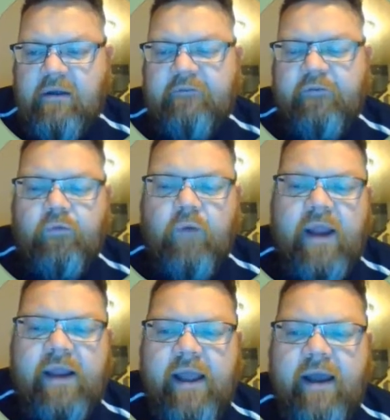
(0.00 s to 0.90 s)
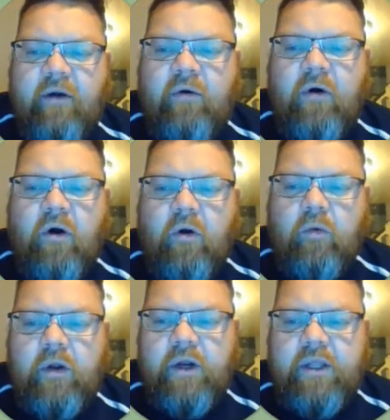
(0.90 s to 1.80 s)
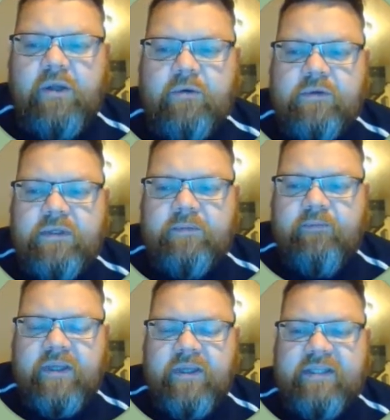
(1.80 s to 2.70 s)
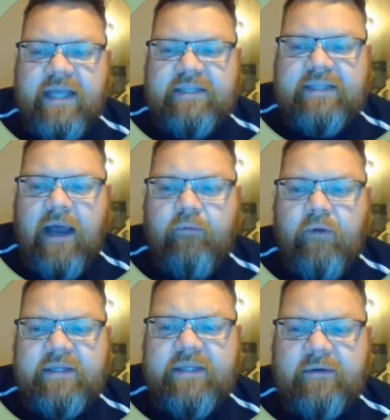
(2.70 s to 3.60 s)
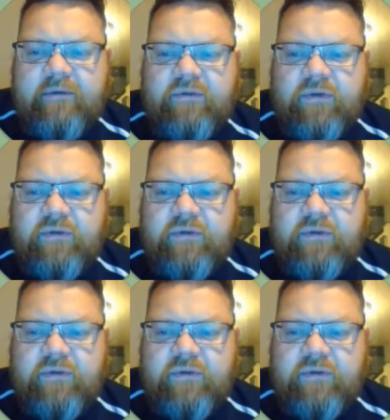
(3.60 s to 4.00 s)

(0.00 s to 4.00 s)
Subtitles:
For right now, all we're going to use is that top rectangle tool.